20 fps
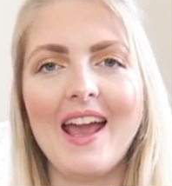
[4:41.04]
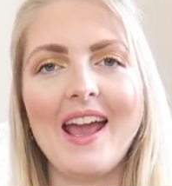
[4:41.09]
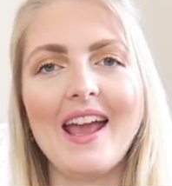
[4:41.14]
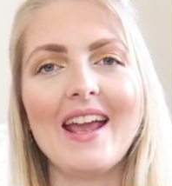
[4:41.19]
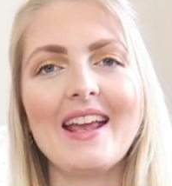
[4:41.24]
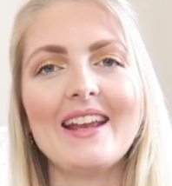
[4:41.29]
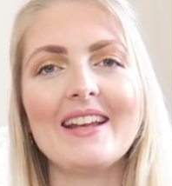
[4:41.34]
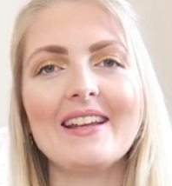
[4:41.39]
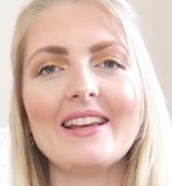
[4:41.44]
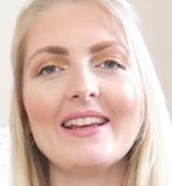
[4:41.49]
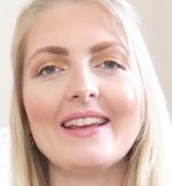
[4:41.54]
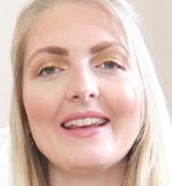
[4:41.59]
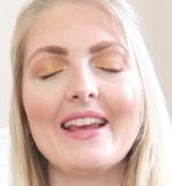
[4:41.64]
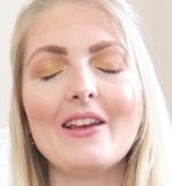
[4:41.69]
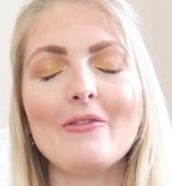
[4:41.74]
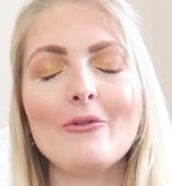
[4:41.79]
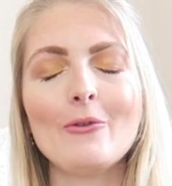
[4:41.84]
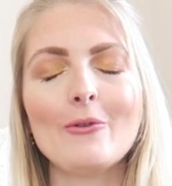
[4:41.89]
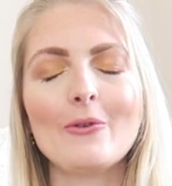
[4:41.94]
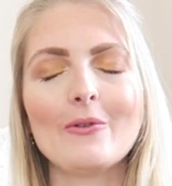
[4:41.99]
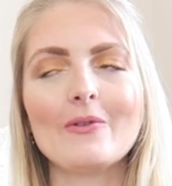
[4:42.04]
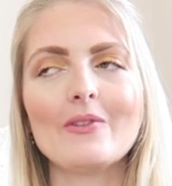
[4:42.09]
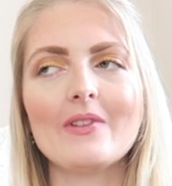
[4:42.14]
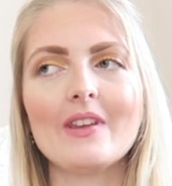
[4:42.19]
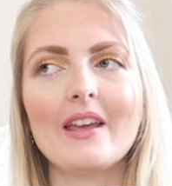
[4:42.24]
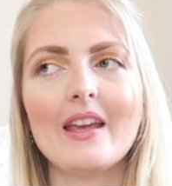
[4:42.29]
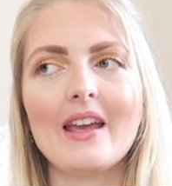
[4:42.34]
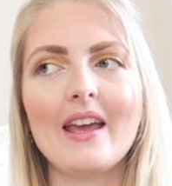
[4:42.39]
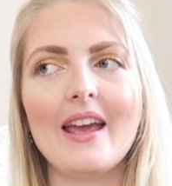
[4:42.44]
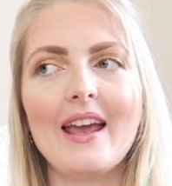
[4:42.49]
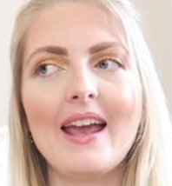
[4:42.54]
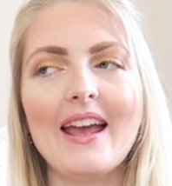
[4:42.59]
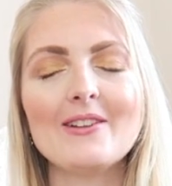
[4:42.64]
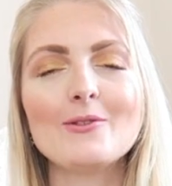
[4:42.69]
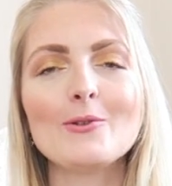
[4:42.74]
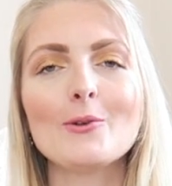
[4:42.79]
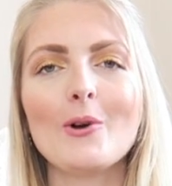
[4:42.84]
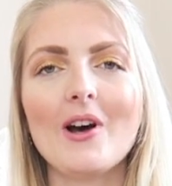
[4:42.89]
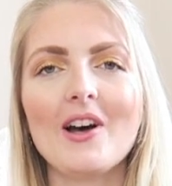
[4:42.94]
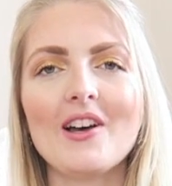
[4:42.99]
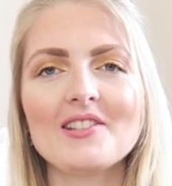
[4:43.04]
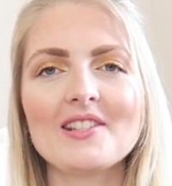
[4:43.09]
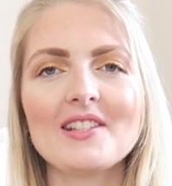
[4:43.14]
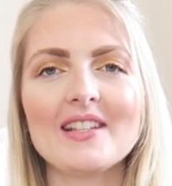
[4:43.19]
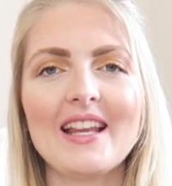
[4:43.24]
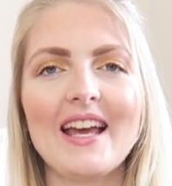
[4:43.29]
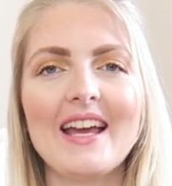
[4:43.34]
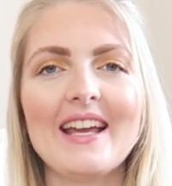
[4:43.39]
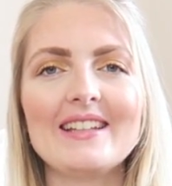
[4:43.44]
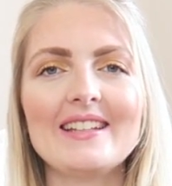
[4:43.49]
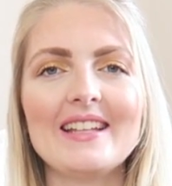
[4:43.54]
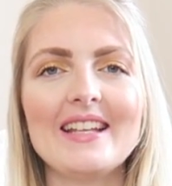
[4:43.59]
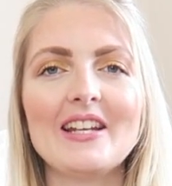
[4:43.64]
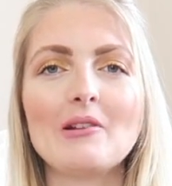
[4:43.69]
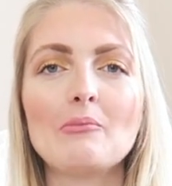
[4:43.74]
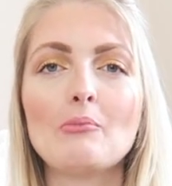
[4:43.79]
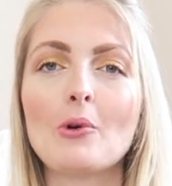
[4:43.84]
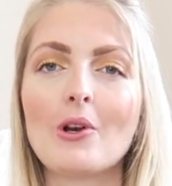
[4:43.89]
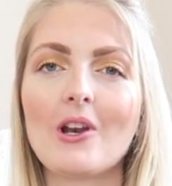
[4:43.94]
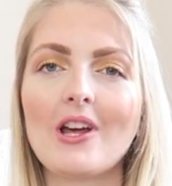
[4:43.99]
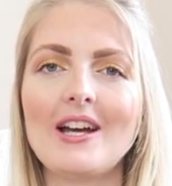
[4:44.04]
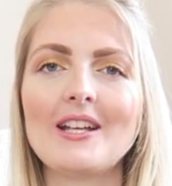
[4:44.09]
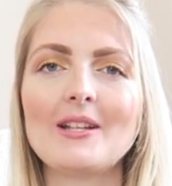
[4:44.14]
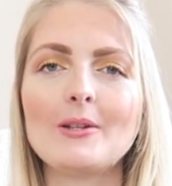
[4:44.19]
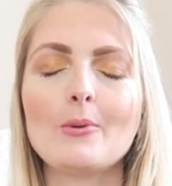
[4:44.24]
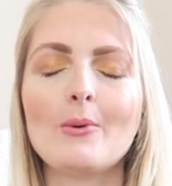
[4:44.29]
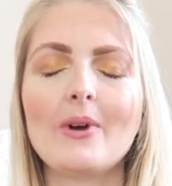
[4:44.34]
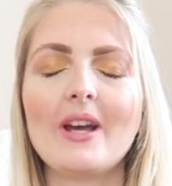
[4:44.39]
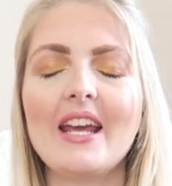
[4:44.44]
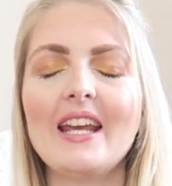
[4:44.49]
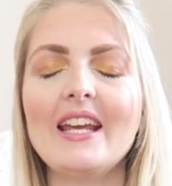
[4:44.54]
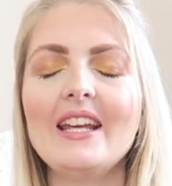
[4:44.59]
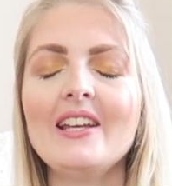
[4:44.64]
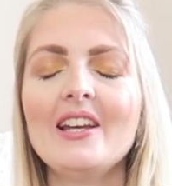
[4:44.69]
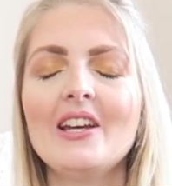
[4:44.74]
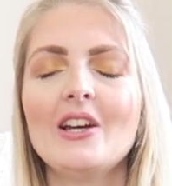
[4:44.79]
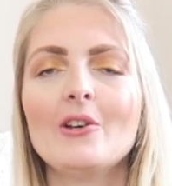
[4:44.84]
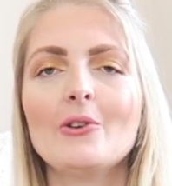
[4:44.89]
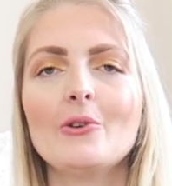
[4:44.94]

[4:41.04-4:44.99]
And if and to ask that in a polite way,